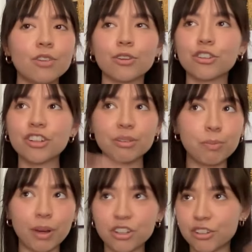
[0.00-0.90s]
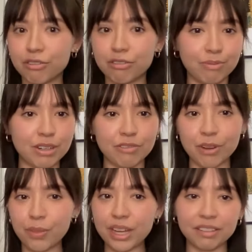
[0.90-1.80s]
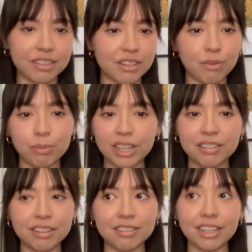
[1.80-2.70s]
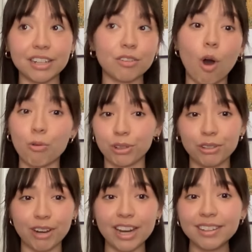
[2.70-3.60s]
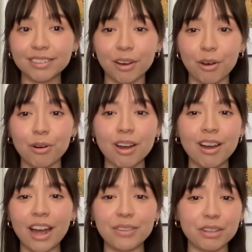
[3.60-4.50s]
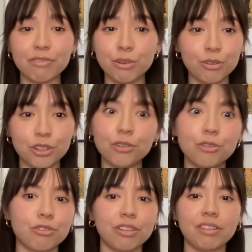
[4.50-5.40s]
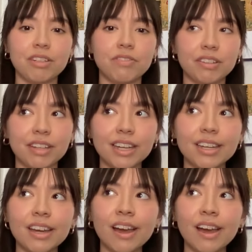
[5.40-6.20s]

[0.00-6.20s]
There's just a bunch of different things in different places and it's all really great. So I think food's a huge reason to visit.